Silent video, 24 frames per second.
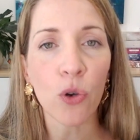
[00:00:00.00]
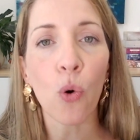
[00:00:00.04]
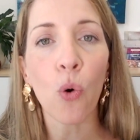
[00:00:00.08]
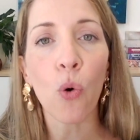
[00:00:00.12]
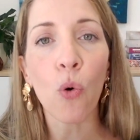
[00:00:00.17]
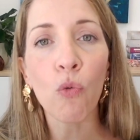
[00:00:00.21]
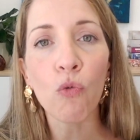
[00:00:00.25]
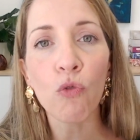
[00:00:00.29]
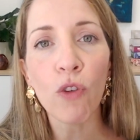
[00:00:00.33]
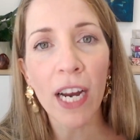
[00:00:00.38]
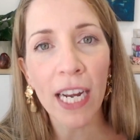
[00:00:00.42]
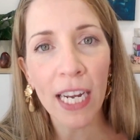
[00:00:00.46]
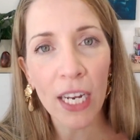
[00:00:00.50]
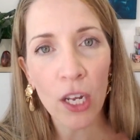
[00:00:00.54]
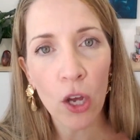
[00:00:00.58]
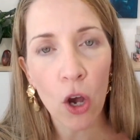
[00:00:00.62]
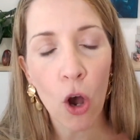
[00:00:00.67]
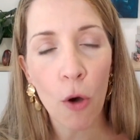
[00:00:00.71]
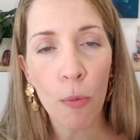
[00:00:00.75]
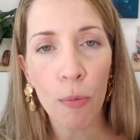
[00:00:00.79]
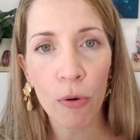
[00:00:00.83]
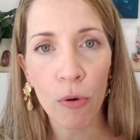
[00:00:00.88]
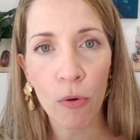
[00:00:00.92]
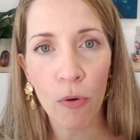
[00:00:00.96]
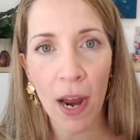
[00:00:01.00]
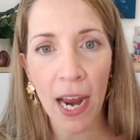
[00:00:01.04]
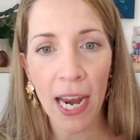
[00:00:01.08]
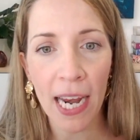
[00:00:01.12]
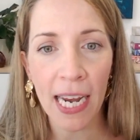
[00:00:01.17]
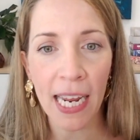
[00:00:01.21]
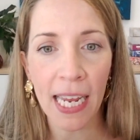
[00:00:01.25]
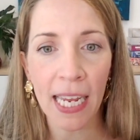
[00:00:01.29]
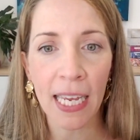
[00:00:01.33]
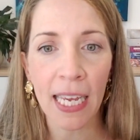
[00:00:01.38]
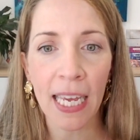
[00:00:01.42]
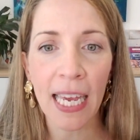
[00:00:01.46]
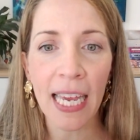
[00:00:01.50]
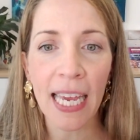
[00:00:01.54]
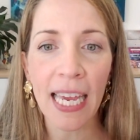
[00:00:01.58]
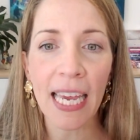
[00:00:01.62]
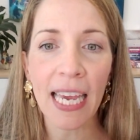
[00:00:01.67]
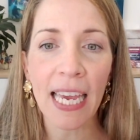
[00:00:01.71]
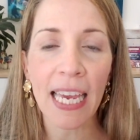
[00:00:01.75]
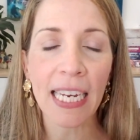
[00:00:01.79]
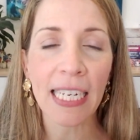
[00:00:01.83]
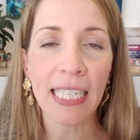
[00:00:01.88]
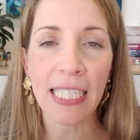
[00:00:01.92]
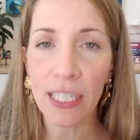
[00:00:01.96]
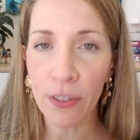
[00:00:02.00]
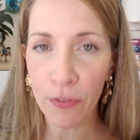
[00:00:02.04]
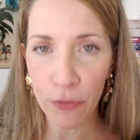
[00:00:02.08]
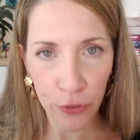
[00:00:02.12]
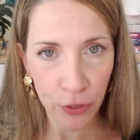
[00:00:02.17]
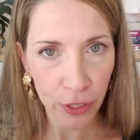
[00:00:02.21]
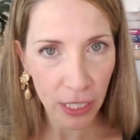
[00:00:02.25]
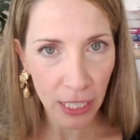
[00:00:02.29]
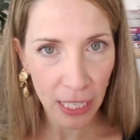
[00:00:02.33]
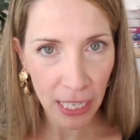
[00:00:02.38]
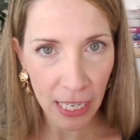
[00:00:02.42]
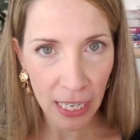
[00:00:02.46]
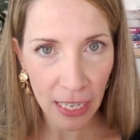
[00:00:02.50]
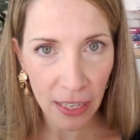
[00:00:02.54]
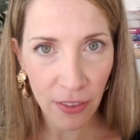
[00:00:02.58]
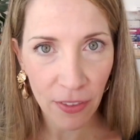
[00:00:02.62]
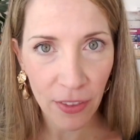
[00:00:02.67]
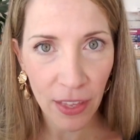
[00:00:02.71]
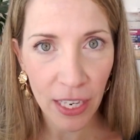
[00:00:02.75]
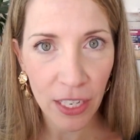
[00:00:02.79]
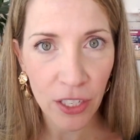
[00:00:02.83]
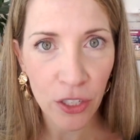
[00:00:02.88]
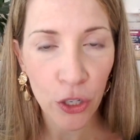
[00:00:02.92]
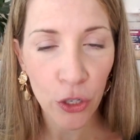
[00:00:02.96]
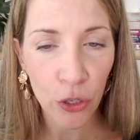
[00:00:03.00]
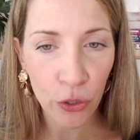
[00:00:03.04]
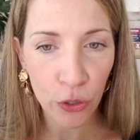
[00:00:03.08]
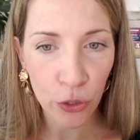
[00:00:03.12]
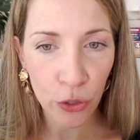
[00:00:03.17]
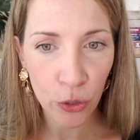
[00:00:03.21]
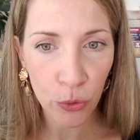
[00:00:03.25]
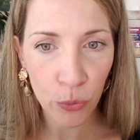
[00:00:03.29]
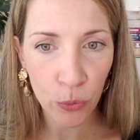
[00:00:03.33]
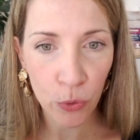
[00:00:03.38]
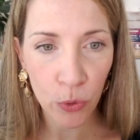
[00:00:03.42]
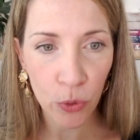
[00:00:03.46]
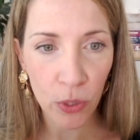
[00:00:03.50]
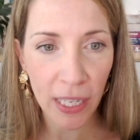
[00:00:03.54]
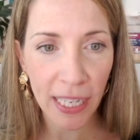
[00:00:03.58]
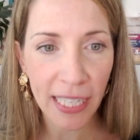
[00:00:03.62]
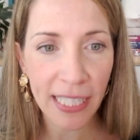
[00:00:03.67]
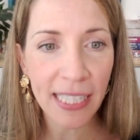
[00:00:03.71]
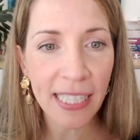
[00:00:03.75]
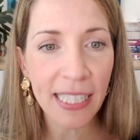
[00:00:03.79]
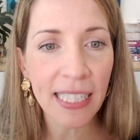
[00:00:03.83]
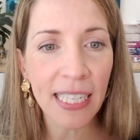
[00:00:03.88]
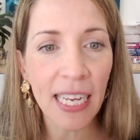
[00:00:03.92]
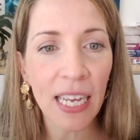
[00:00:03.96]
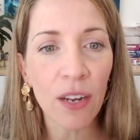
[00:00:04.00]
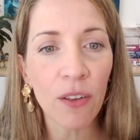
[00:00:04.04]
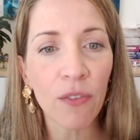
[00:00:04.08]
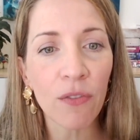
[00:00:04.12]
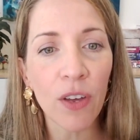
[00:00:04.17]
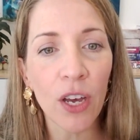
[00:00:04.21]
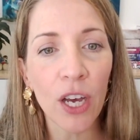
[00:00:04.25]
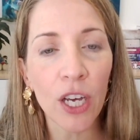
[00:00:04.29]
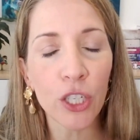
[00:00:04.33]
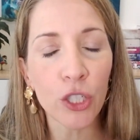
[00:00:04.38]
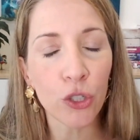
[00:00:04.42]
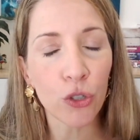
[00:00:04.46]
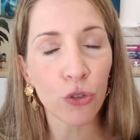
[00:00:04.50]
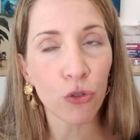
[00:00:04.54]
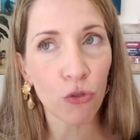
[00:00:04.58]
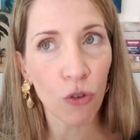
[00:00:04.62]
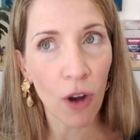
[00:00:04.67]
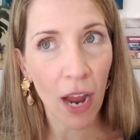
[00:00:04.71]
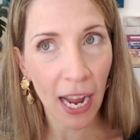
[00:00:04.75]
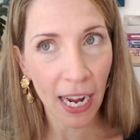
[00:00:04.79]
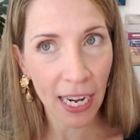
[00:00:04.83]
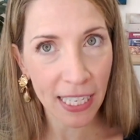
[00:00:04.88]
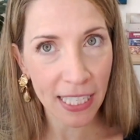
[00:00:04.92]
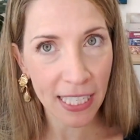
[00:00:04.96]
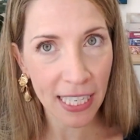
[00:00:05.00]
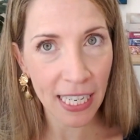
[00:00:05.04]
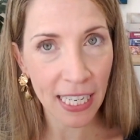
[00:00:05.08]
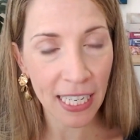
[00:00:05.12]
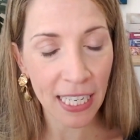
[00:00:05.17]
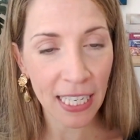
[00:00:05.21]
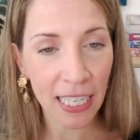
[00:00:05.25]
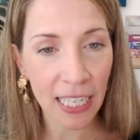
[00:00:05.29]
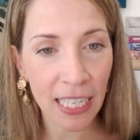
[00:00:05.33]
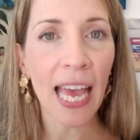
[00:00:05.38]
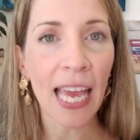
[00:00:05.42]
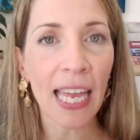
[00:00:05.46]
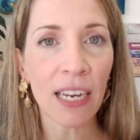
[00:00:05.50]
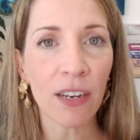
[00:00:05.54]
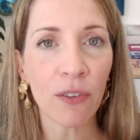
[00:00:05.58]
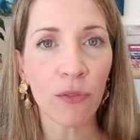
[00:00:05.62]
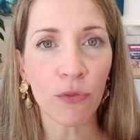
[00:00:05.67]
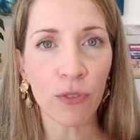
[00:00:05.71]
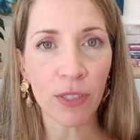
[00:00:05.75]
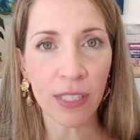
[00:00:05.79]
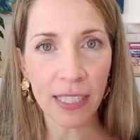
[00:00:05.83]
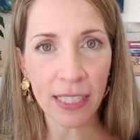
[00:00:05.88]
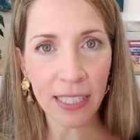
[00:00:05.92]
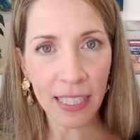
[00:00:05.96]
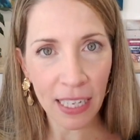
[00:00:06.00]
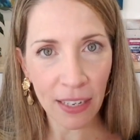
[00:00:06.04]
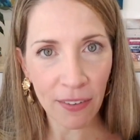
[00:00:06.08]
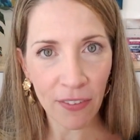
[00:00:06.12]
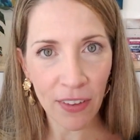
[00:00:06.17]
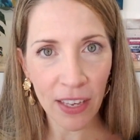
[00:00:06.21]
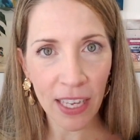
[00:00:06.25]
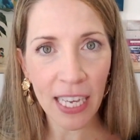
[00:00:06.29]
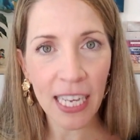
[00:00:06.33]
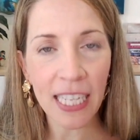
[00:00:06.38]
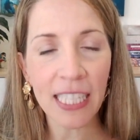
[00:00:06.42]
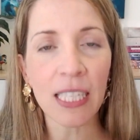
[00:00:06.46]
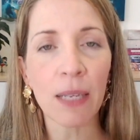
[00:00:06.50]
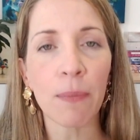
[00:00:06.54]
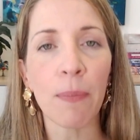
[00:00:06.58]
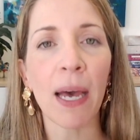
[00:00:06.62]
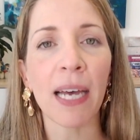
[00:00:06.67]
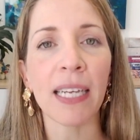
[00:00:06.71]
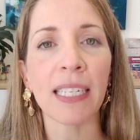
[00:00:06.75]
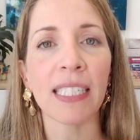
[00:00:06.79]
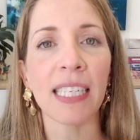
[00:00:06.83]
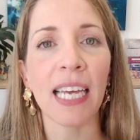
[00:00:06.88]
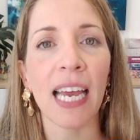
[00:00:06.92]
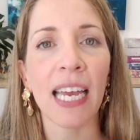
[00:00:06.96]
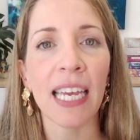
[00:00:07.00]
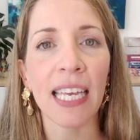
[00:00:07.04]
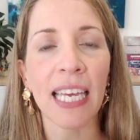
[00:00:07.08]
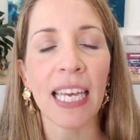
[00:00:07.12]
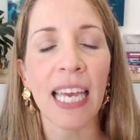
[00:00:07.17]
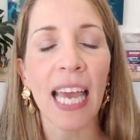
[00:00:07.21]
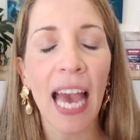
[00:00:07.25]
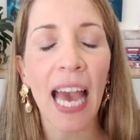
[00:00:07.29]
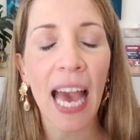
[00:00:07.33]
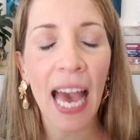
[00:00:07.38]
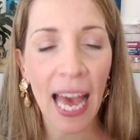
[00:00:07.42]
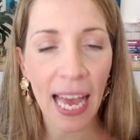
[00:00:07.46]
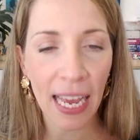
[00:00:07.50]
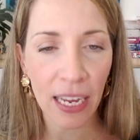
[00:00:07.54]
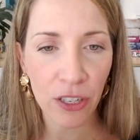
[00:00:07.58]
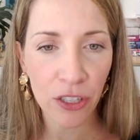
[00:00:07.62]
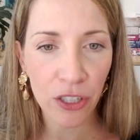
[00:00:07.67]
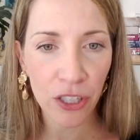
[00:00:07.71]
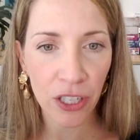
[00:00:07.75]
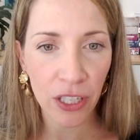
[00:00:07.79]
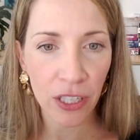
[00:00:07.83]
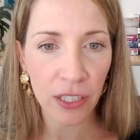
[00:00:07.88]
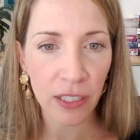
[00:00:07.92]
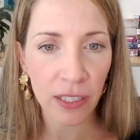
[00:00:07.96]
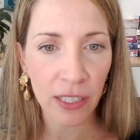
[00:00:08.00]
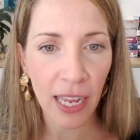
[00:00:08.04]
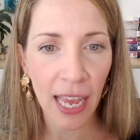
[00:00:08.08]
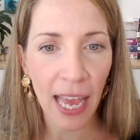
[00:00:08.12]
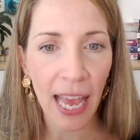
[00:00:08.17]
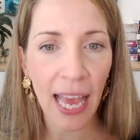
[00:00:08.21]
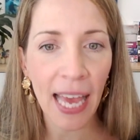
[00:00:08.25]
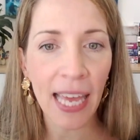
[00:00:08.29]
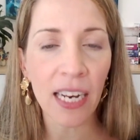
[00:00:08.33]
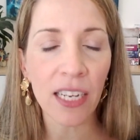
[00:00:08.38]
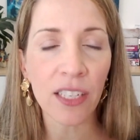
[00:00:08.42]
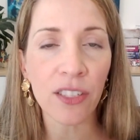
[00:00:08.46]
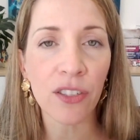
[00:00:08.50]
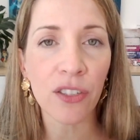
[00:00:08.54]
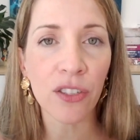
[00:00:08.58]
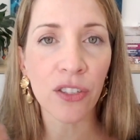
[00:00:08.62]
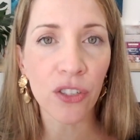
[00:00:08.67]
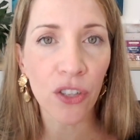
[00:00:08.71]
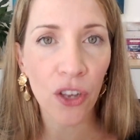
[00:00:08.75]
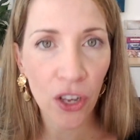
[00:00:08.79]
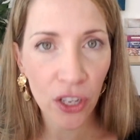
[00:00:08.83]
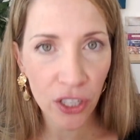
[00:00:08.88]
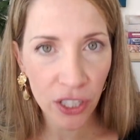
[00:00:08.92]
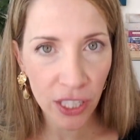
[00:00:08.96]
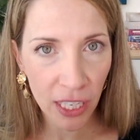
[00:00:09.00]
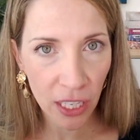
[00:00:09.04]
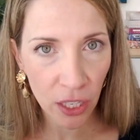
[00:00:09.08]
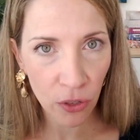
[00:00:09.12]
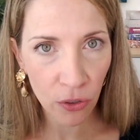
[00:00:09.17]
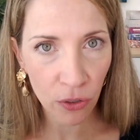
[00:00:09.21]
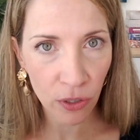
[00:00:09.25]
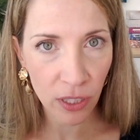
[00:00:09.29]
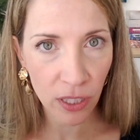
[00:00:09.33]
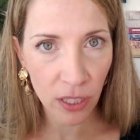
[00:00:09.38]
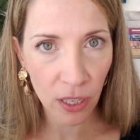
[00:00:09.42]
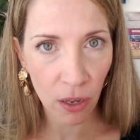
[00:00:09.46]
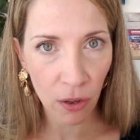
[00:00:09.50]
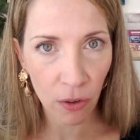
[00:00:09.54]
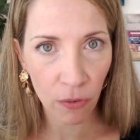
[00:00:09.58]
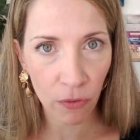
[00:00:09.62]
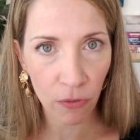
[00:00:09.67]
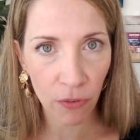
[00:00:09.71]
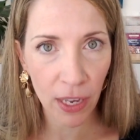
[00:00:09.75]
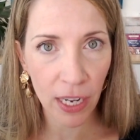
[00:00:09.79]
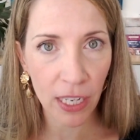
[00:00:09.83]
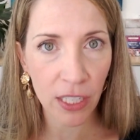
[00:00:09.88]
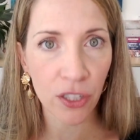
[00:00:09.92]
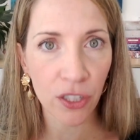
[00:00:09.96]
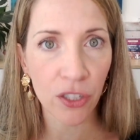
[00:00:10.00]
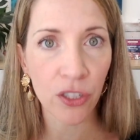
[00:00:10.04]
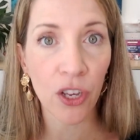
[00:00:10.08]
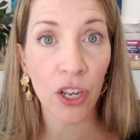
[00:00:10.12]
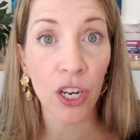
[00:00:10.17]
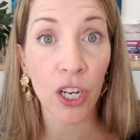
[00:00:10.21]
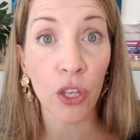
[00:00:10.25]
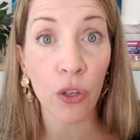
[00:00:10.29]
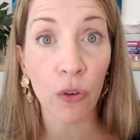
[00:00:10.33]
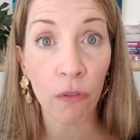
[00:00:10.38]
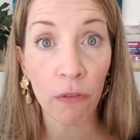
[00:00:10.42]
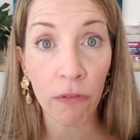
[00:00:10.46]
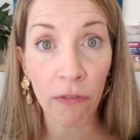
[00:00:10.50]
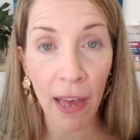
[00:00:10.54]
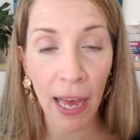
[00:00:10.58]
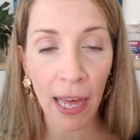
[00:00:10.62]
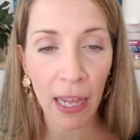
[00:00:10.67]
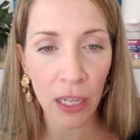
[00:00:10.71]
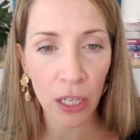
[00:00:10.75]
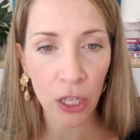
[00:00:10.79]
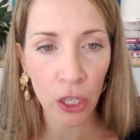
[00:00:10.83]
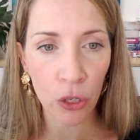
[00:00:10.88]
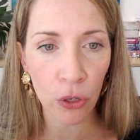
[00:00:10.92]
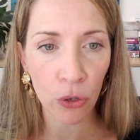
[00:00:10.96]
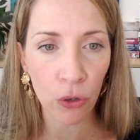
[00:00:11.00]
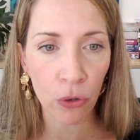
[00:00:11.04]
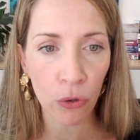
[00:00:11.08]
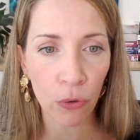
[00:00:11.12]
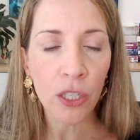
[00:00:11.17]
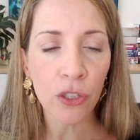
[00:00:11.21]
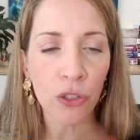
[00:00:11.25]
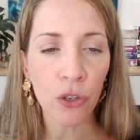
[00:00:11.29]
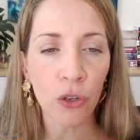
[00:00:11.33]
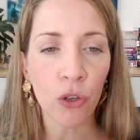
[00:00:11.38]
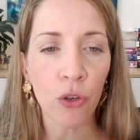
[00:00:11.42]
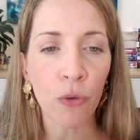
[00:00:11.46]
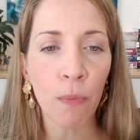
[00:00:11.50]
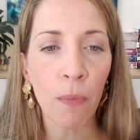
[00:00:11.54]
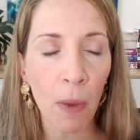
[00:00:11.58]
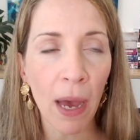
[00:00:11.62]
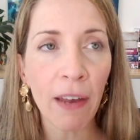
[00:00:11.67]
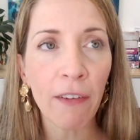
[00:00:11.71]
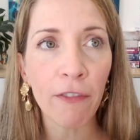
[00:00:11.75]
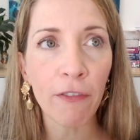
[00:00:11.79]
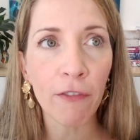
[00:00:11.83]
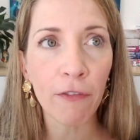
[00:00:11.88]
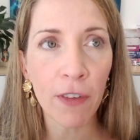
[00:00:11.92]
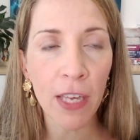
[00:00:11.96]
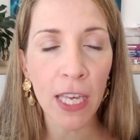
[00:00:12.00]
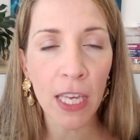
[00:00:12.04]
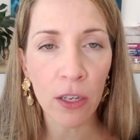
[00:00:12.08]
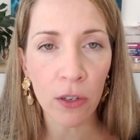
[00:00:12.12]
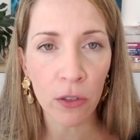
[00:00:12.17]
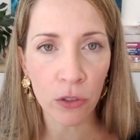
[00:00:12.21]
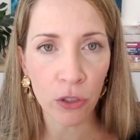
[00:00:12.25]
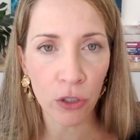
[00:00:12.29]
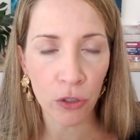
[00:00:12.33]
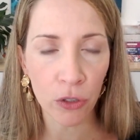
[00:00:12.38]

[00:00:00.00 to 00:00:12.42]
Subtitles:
already operating differently than usual. Instead of attracting and receiving, it's about taking action and asserting yourself and asserting your value. So you might feel